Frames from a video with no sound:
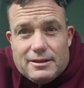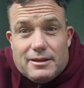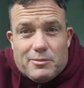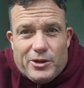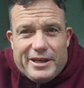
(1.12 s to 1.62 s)

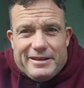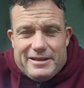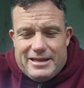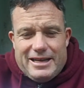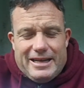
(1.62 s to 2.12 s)
Morning.
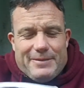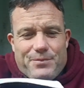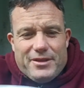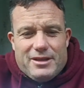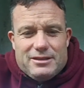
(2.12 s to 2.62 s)

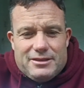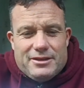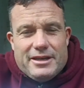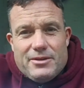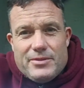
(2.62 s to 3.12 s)

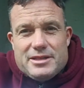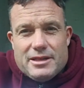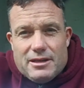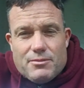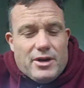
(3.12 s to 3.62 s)
Today we
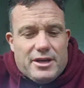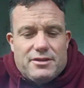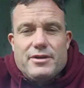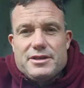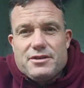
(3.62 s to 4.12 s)
celebrate
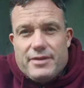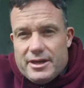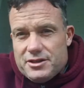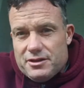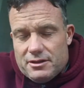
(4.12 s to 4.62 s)
the
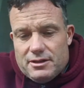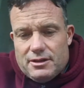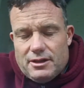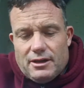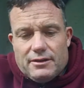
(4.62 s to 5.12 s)
resurrection
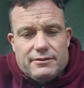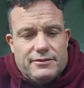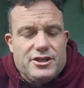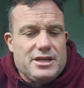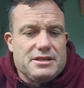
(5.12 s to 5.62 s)
of
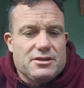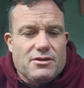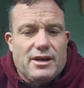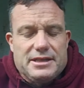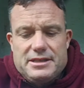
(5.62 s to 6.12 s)
Jesus
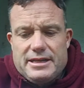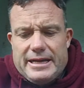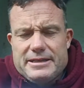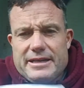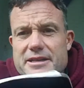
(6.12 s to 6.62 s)
Christ,
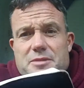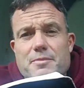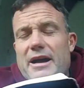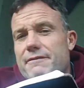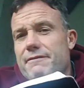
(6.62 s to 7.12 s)
and it is
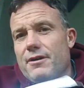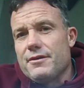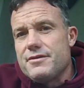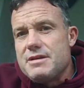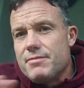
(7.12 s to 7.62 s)
by far
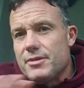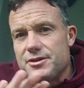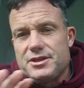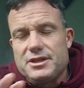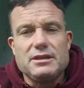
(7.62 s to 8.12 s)
the
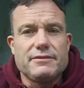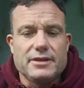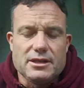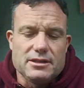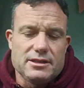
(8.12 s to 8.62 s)
most
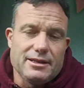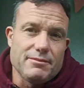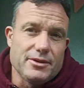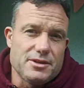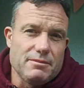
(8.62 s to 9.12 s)
significant and
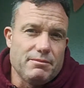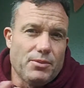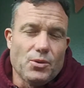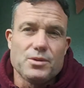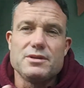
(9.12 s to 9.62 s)
most
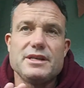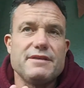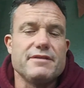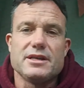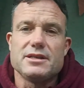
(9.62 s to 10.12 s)
important
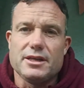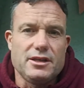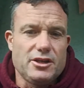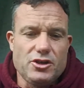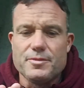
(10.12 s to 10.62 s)
event in
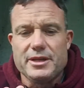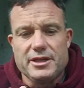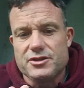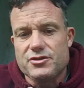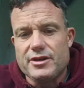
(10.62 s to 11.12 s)
human
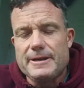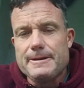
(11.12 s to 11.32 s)
history.